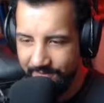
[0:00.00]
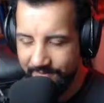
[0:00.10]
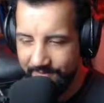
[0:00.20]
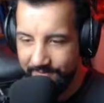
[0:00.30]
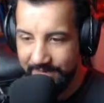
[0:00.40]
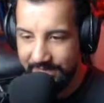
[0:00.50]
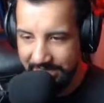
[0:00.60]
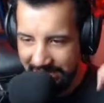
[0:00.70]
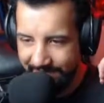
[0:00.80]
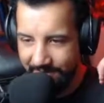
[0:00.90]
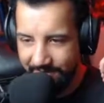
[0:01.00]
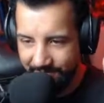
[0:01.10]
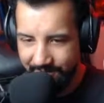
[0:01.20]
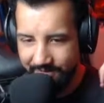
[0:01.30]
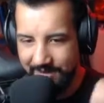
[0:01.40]
Because I have a
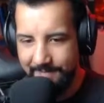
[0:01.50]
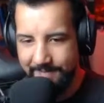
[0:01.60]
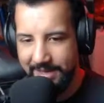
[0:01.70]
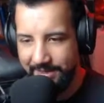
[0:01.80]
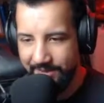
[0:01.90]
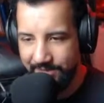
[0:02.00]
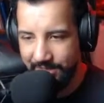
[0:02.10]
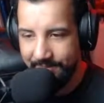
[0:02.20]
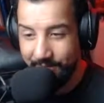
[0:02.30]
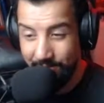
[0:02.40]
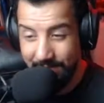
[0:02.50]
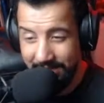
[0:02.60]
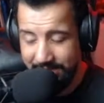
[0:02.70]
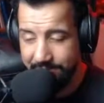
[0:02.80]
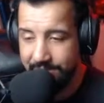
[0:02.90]
crop back there, so I'm able to make
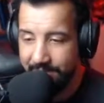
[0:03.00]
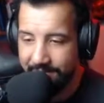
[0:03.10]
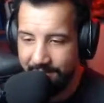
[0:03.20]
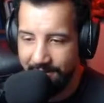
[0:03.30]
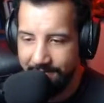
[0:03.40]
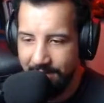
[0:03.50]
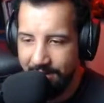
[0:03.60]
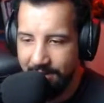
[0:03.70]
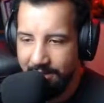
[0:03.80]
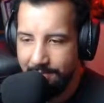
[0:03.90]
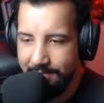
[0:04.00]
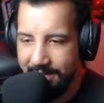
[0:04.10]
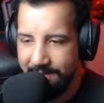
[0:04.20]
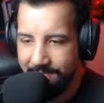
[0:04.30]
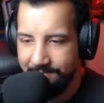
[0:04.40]
some stuff here.
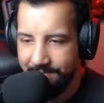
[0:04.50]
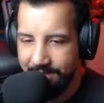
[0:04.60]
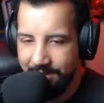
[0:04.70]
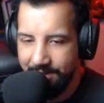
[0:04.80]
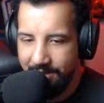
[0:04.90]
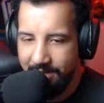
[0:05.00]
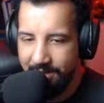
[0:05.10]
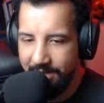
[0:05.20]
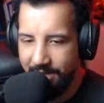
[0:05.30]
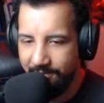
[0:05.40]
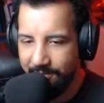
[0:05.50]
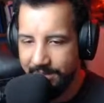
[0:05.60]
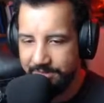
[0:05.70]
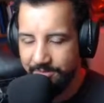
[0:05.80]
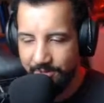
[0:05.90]
Bam. And we'll make
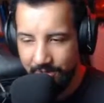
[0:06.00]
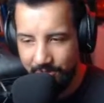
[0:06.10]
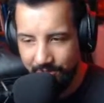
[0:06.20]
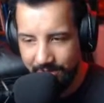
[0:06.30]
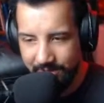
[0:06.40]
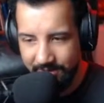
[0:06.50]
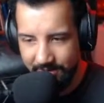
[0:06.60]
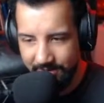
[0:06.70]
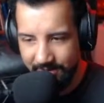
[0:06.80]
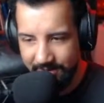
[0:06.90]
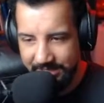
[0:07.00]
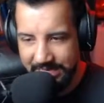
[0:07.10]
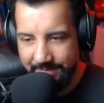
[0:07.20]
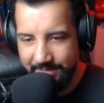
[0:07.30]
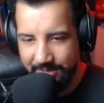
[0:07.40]
some Nuka-Cola Dark.
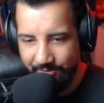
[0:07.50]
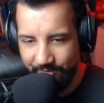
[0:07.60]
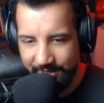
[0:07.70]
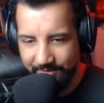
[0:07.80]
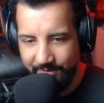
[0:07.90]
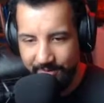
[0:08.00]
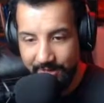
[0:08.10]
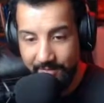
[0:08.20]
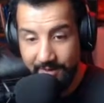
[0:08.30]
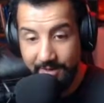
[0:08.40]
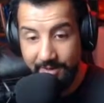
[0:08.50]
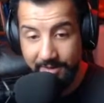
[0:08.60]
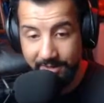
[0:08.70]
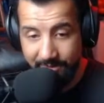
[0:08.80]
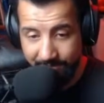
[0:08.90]
Snaptail Reed. We don't have anything
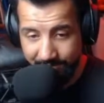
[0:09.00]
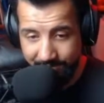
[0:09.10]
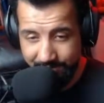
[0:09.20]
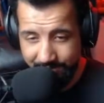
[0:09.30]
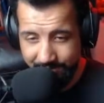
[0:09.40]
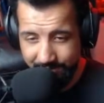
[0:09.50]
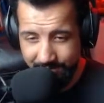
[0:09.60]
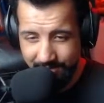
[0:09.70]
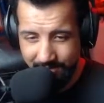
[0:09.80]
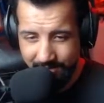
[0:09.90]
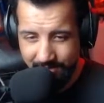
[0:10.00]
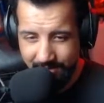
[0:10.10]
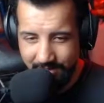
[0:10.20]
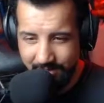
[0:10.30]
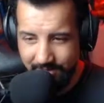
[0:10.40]
else.
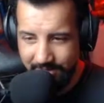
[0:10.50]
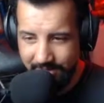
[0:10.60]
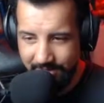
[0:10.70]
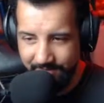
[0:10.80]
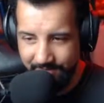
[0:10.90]
All done.